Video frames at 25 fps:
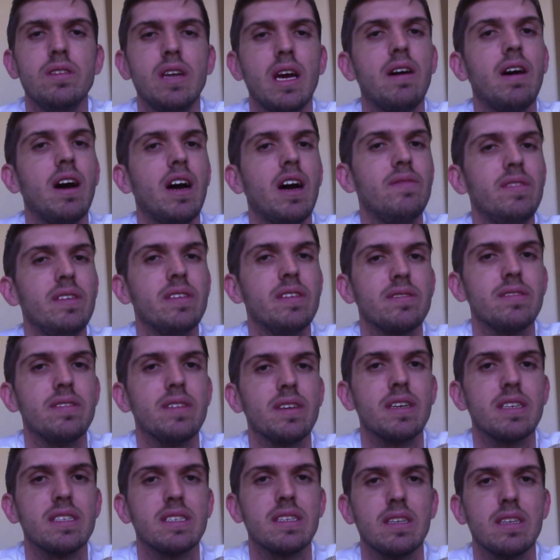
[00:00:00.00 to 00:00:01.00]
Now, obviously, it
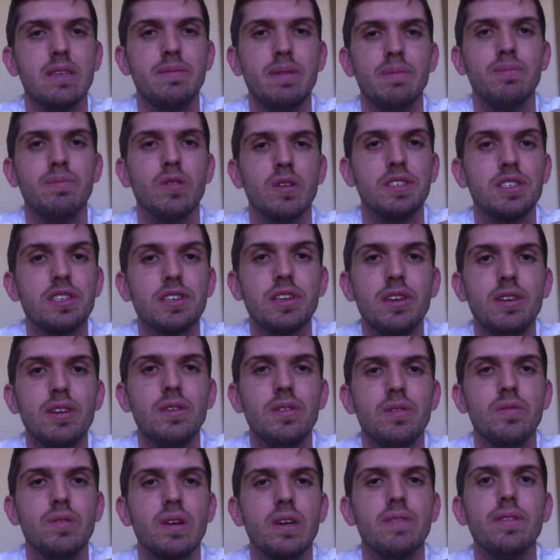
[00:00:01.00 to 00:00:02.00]
gets a little bit more
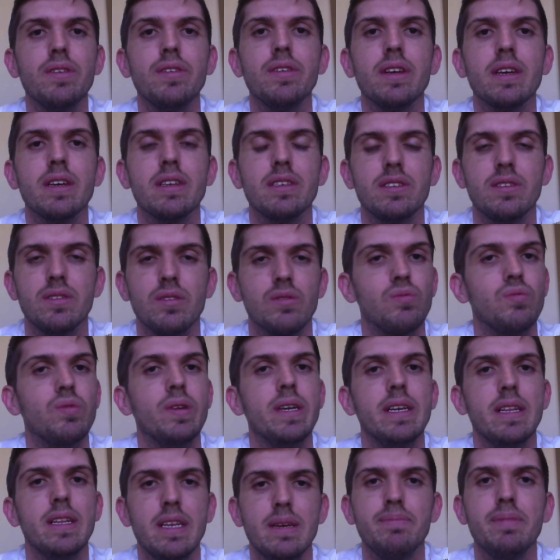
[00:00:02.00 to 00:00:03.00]
skewed whenever you get to the
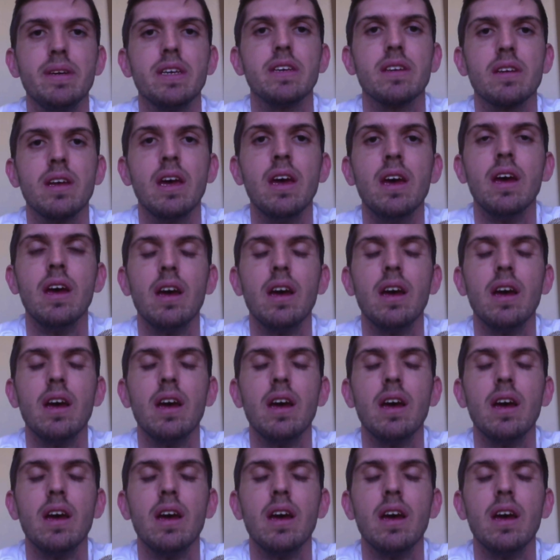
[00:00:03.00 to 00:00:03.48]
really big